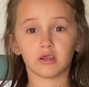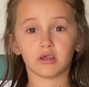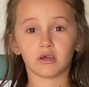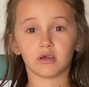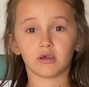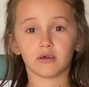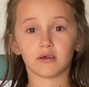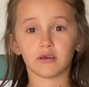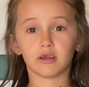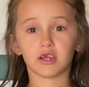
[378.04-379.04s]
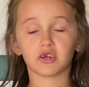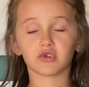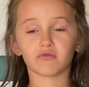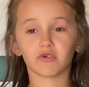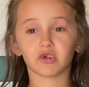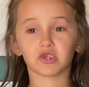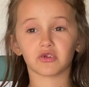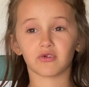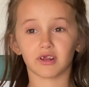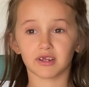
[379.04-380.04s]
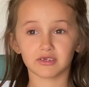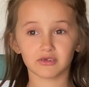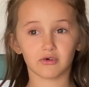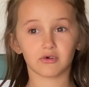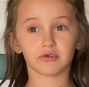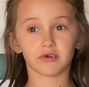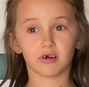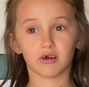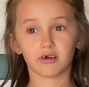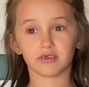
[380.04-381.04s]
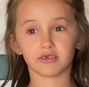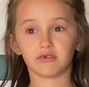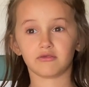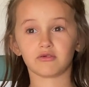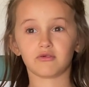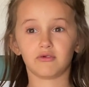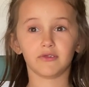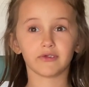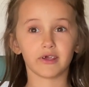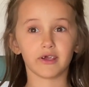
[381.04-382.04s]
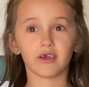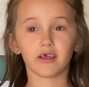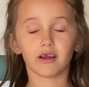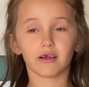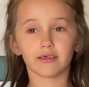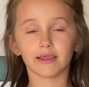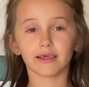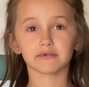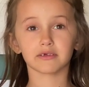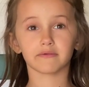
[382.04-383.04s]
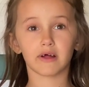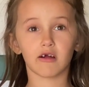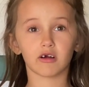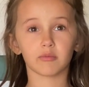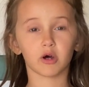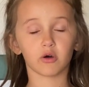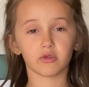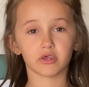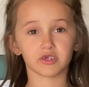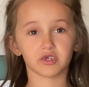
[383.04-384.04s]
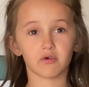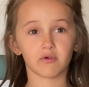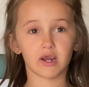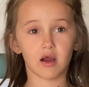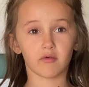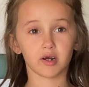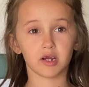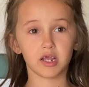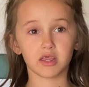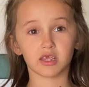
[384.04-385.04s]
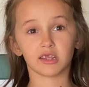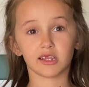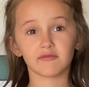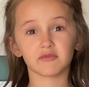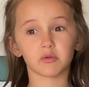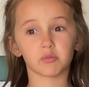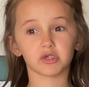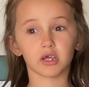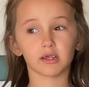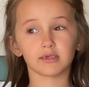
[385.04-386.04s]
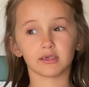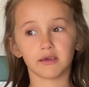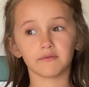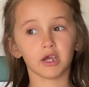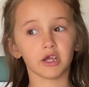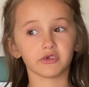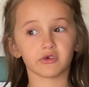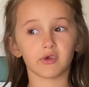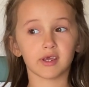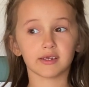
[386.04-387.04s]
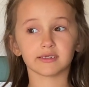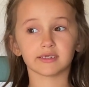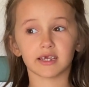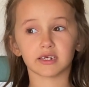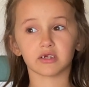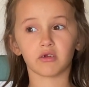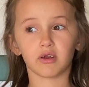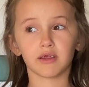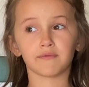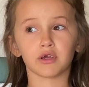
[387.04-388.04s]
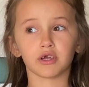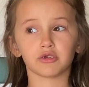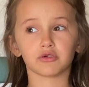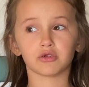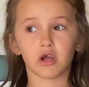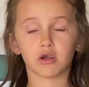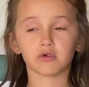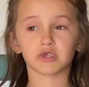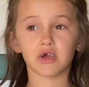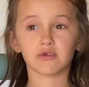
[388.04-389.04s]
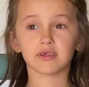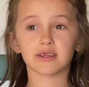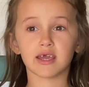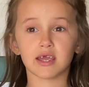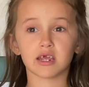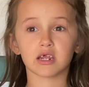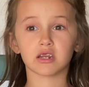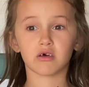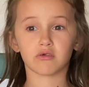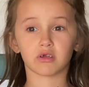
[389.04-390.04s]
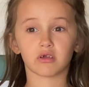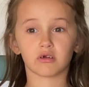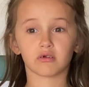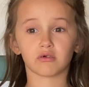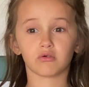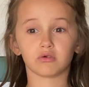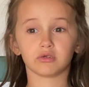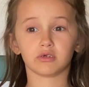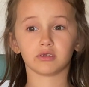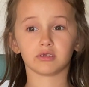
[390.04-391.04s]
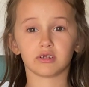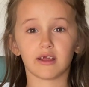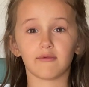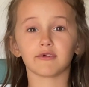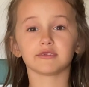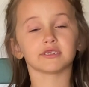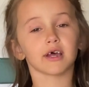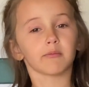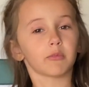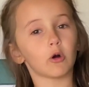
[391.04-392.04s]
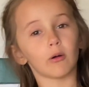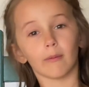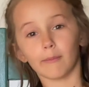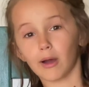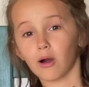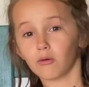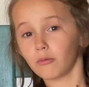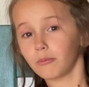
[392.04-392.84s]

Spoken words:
Nature's first, green as gold, her heart is here to hold. An early leaf to flower, but only so an hour. Then leaf subsides leaf, so Eden sang to grief. So dawn goes down to day, nothing gold can stay. What's that poem about?